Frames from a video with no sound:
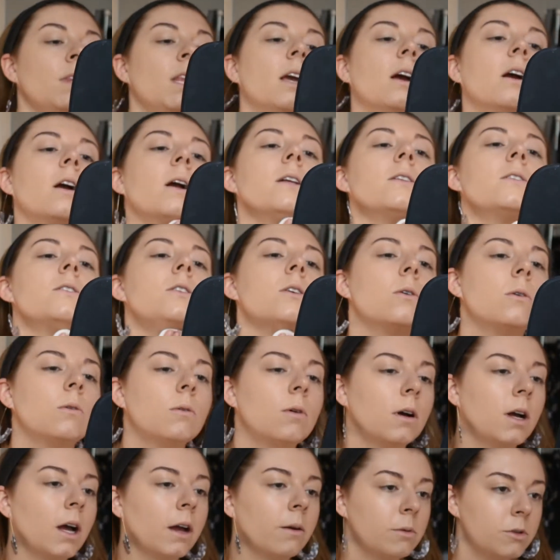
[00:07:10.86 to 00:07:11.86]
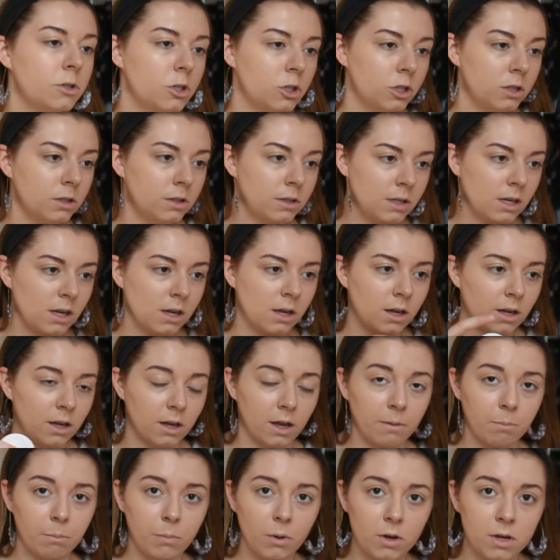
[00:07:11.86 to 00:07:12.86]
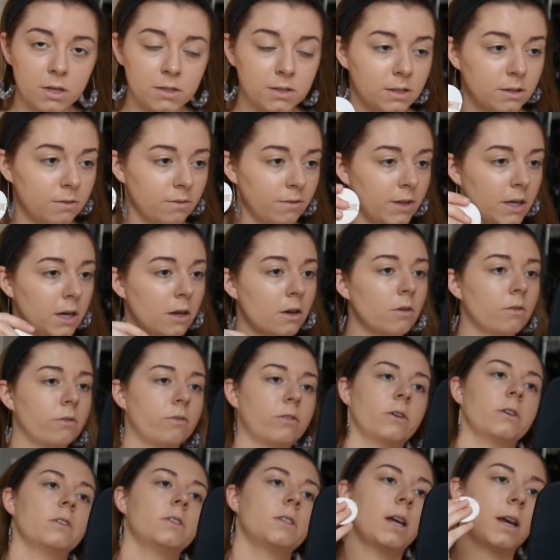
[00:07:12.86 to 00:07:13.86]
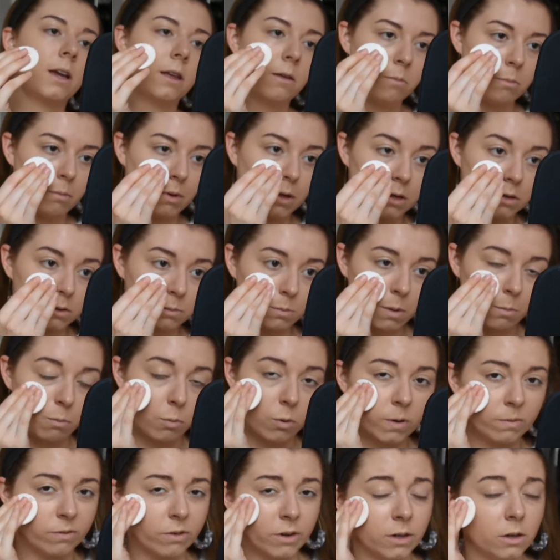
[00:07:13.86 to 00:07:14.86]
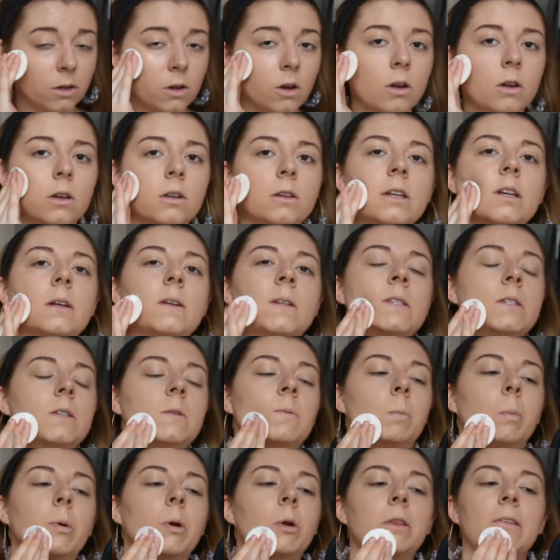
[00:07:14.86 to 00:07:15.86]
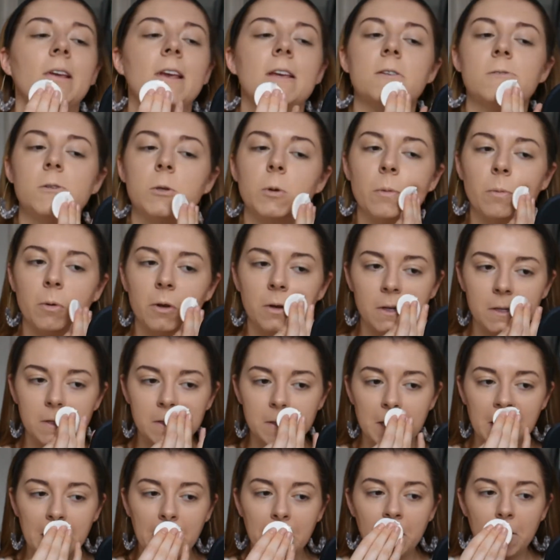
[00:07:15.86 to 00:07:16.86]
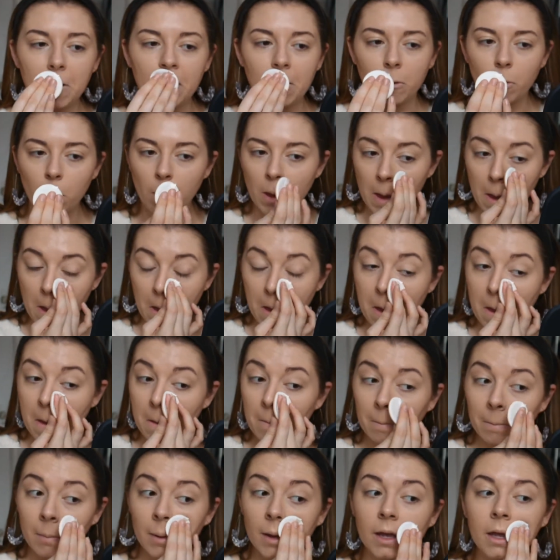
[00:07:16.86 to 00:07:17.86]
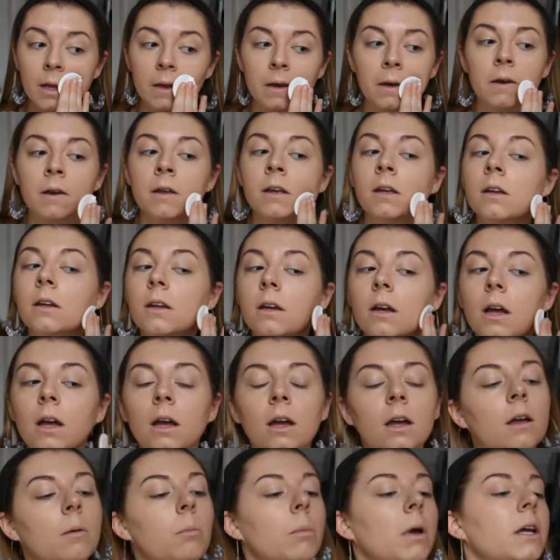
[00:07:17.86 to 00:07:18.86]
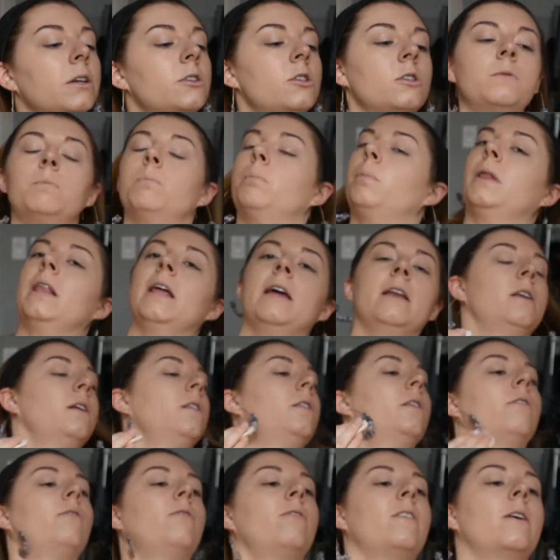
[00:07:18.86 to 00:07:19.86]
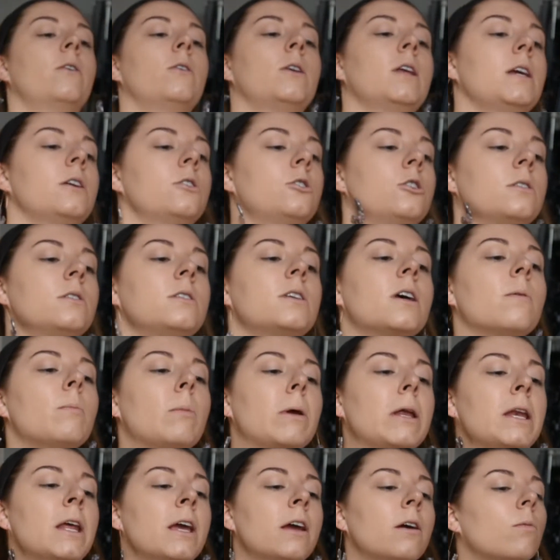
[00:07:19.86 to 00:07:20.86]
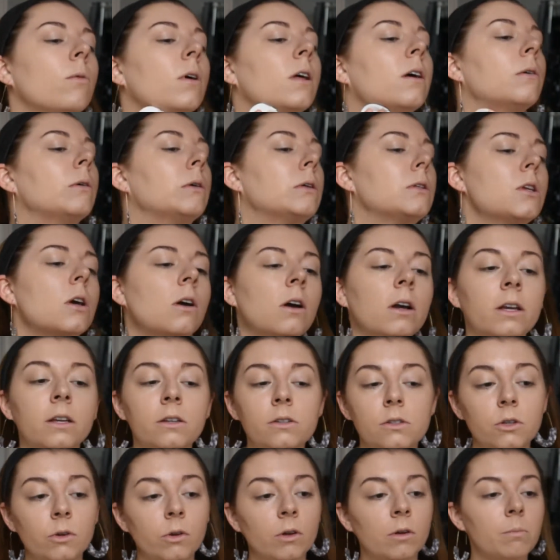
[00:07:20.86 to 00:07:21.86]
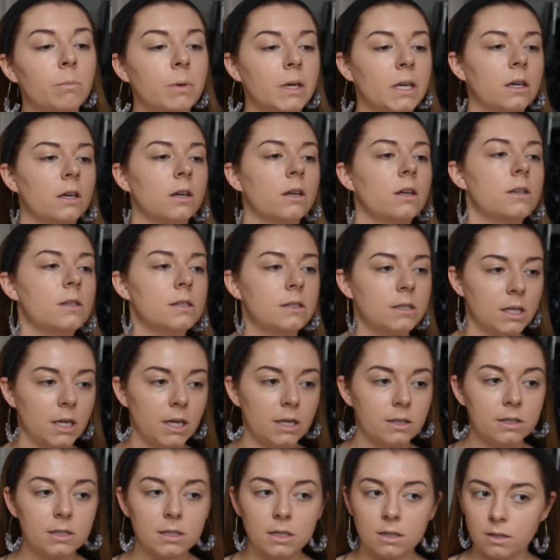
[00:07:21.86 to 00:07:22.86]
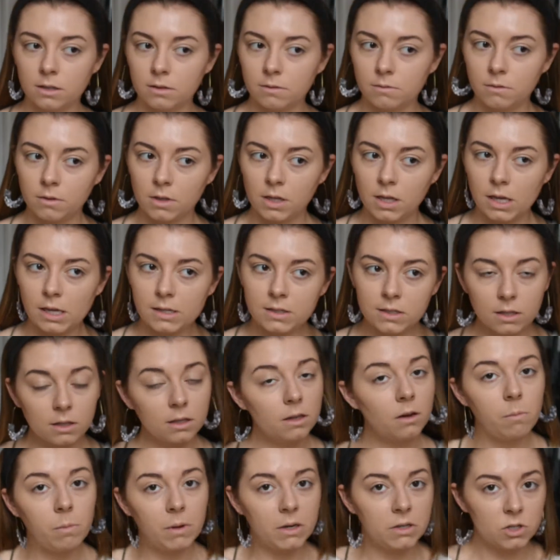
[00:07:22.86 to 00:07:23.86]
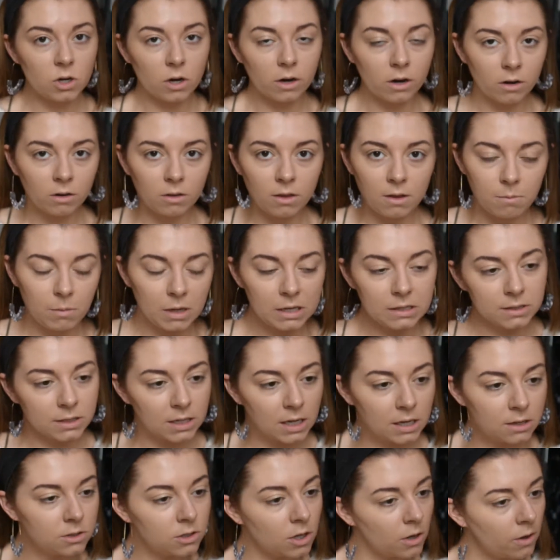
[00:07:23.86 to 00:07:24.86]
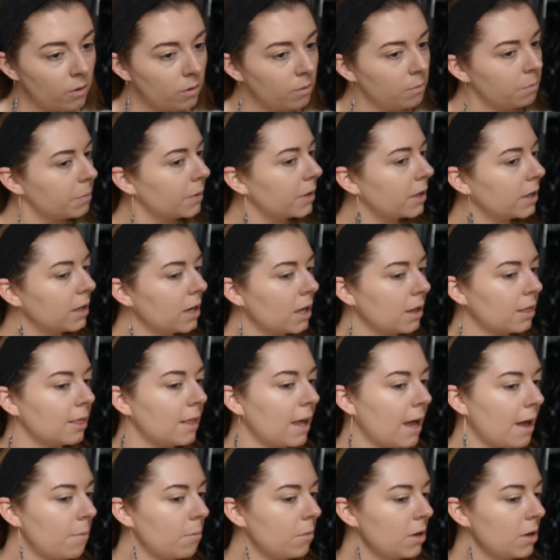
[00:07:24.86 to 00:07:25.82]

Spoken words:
Alright, so I was just, I paused the video for a second because my boyfriend called and it's his birthday, so I wanted to say hello. But I just blended the foundation down my neck while I was talking to him because it's a little bit darker than my skin tone, but not that